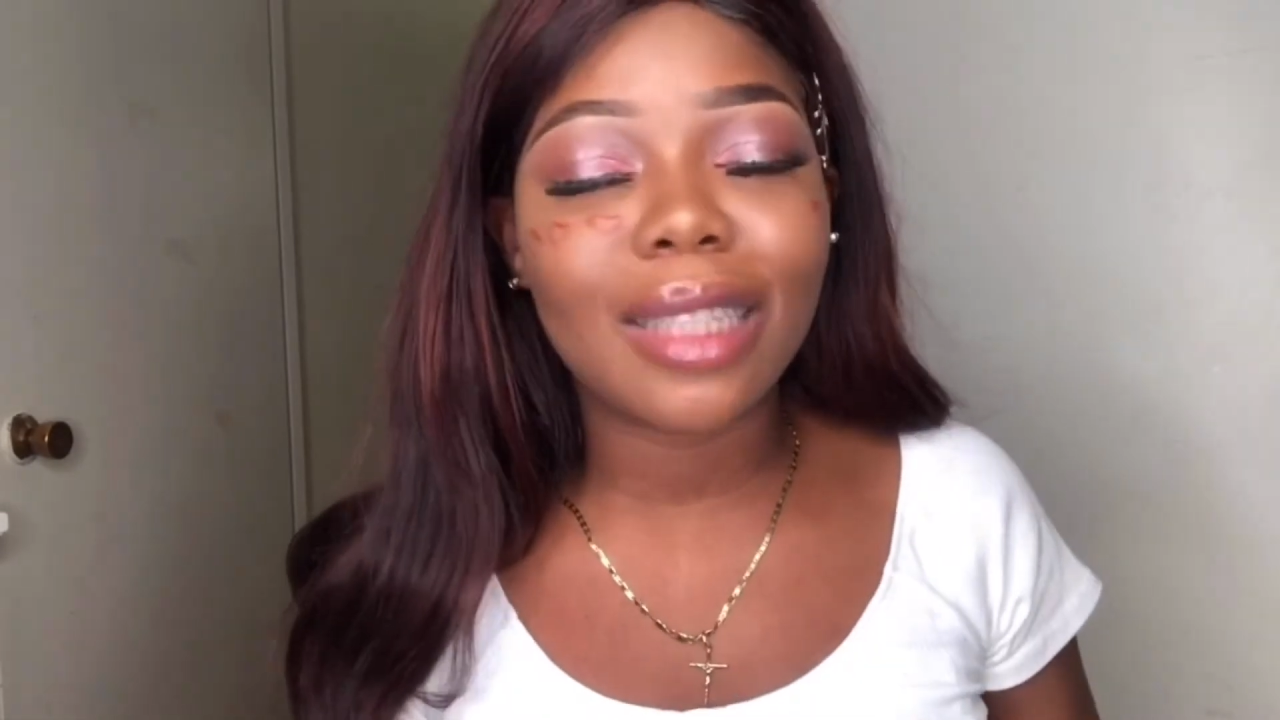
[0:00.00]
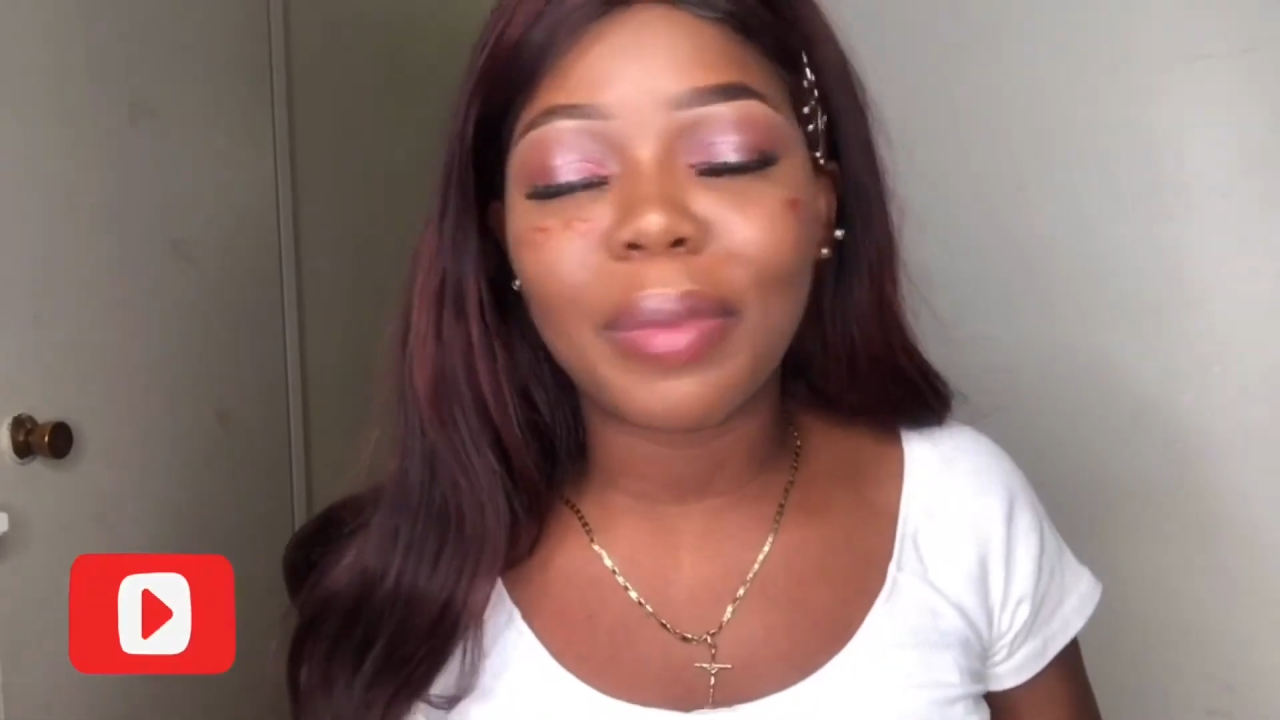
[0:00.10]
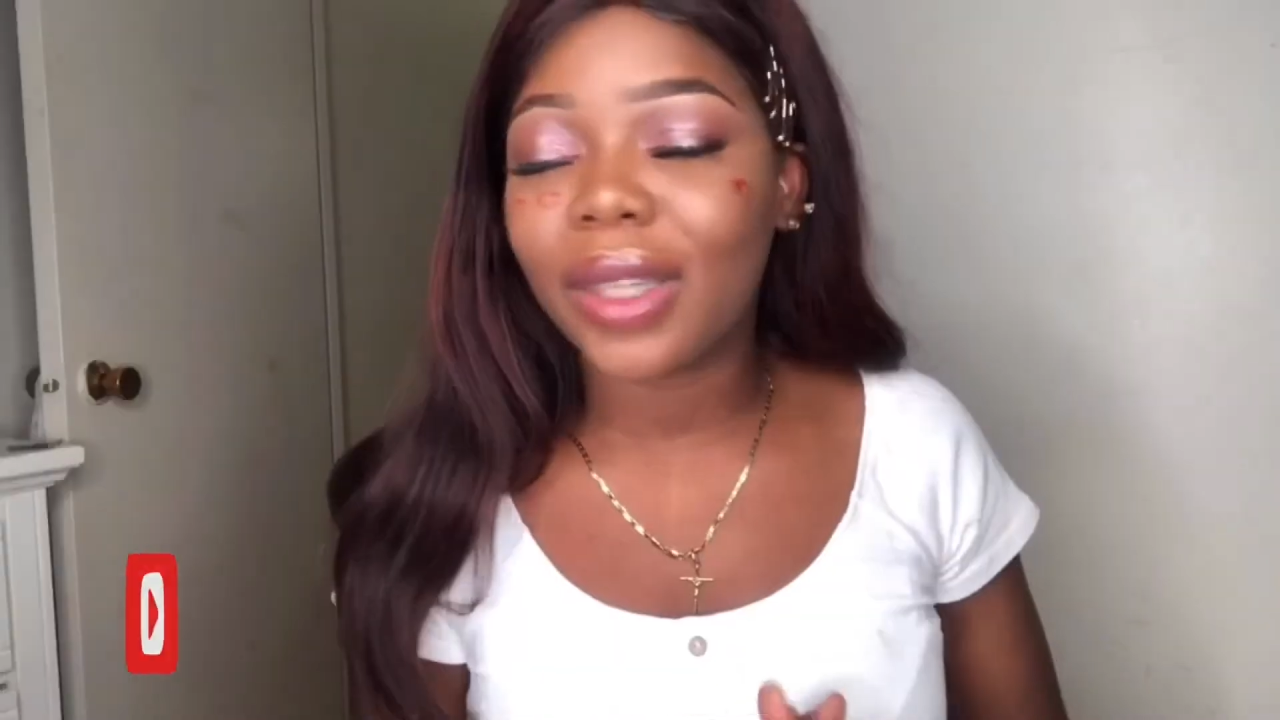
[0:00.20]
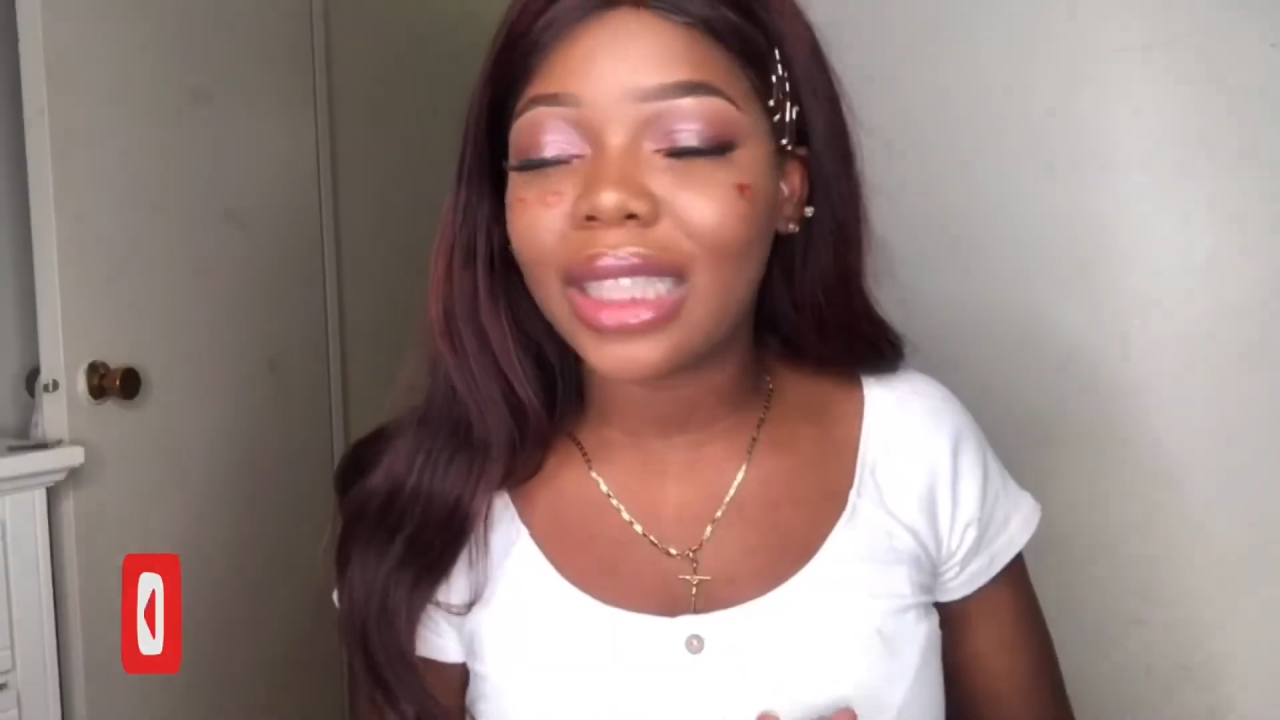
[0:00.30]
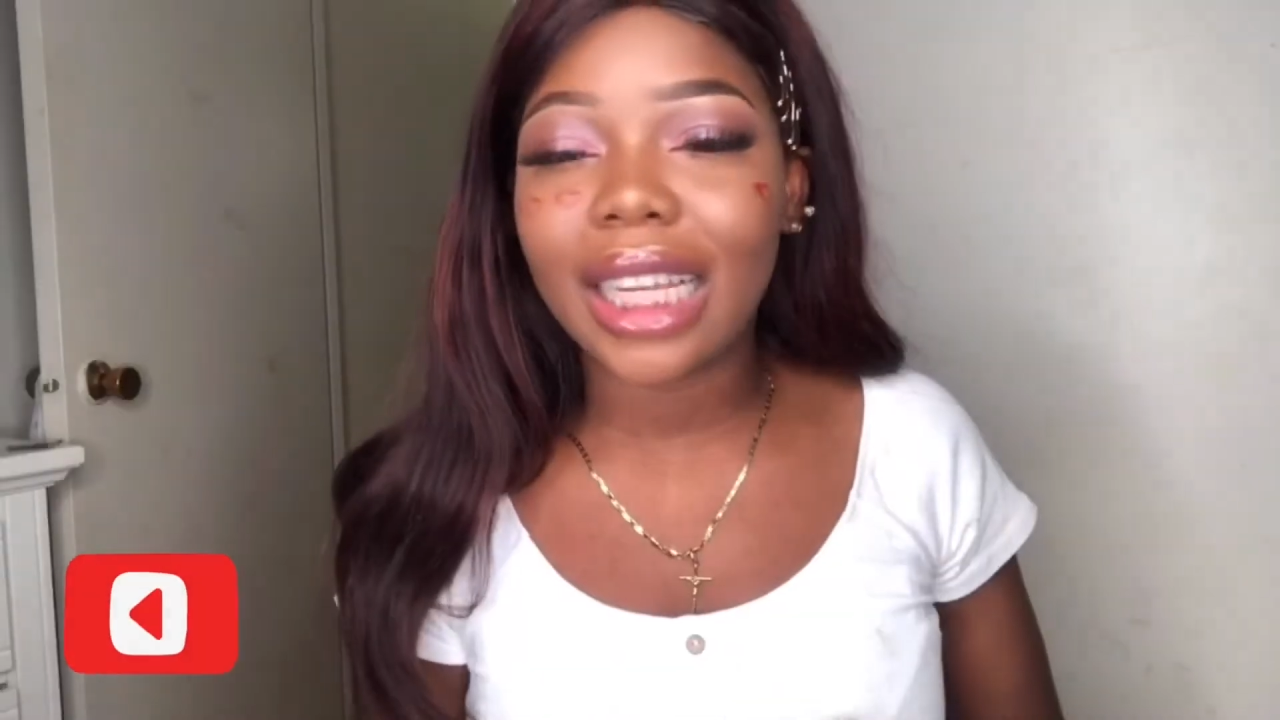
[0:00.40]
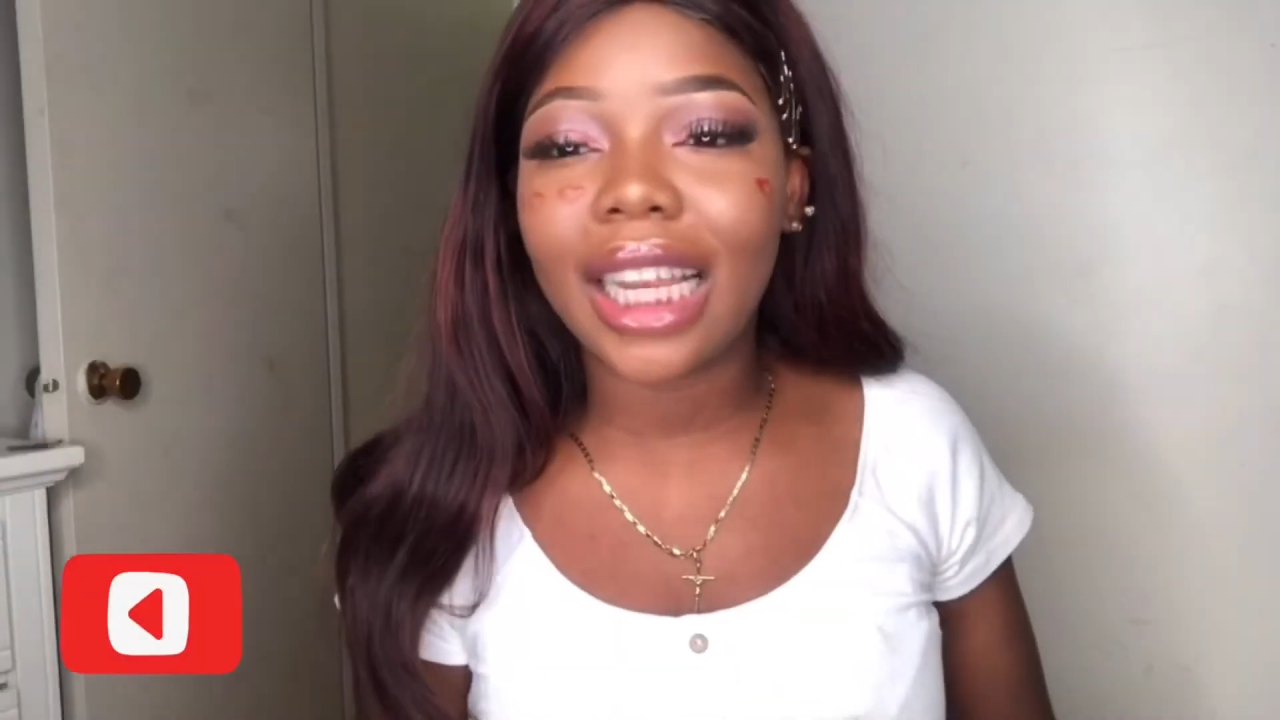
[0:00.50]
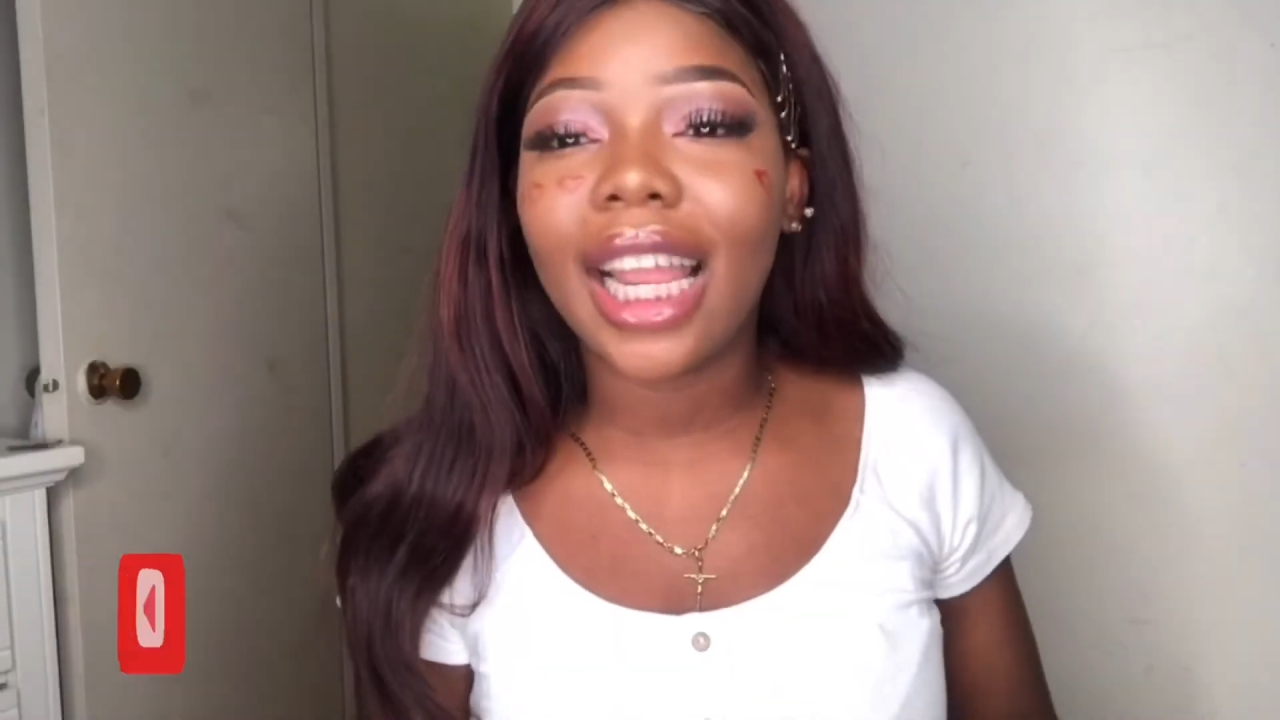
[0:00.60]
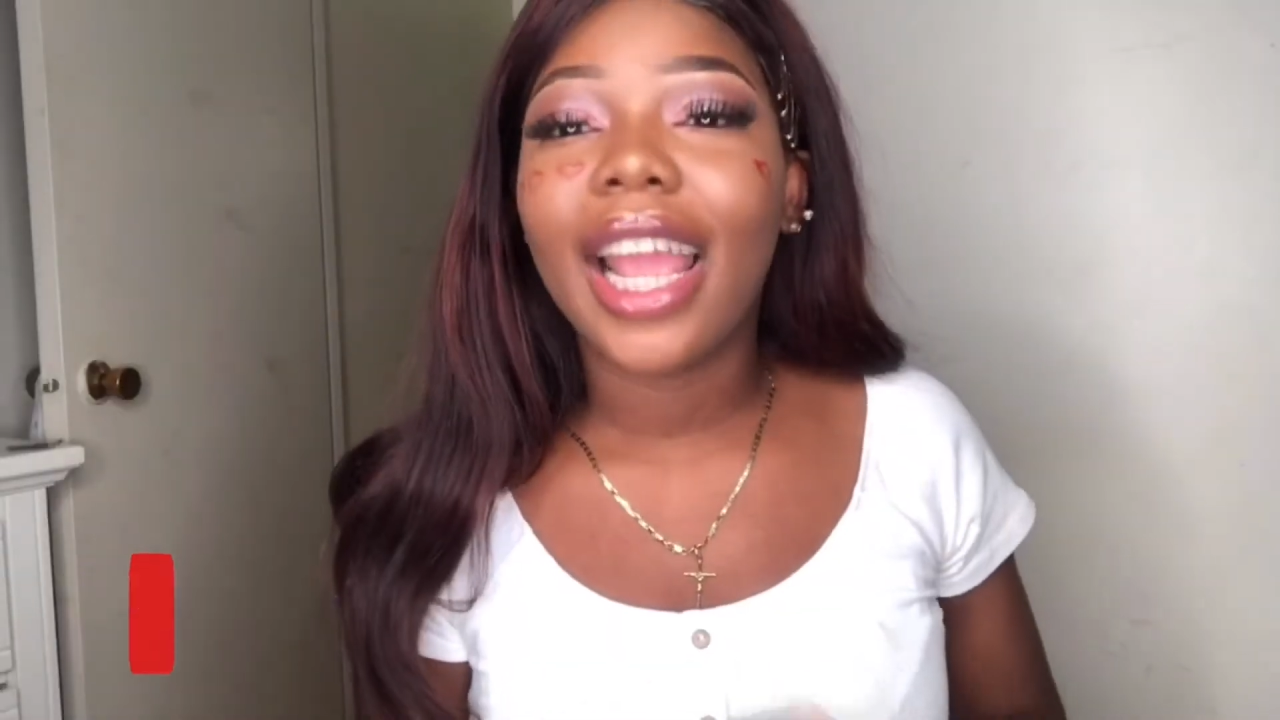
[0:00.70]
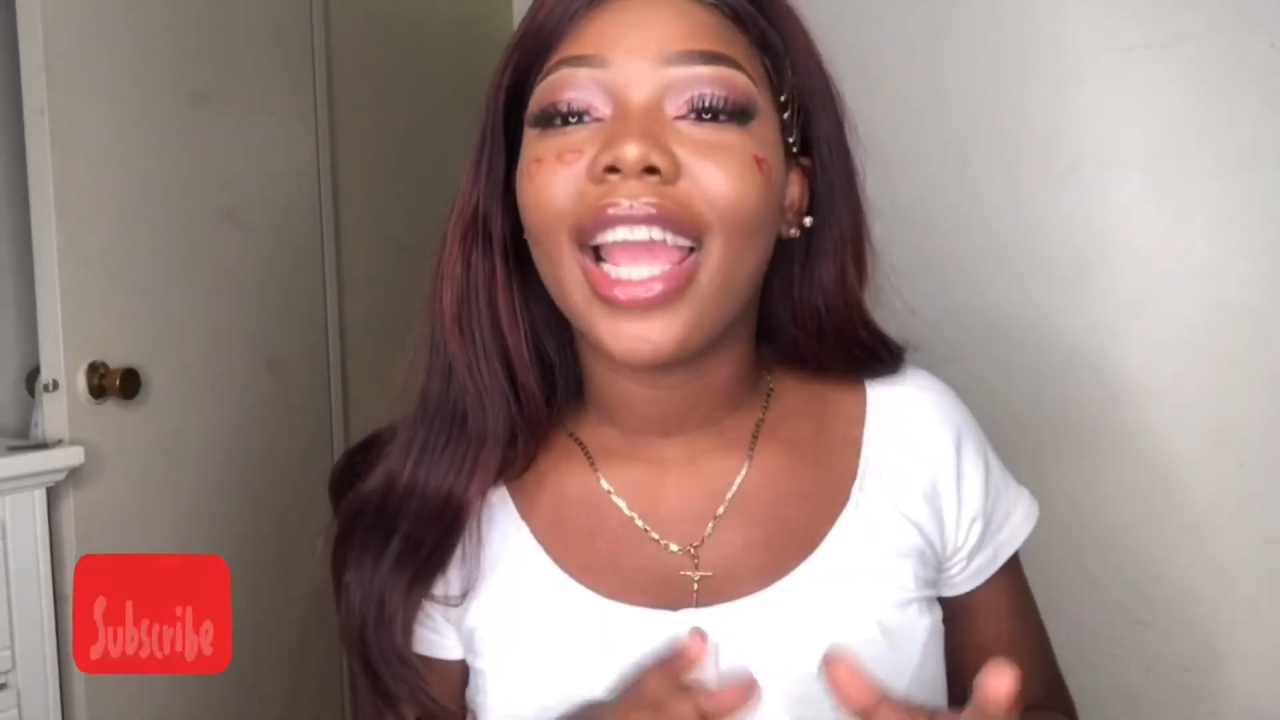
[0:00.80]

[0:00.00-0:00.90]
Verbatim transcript: button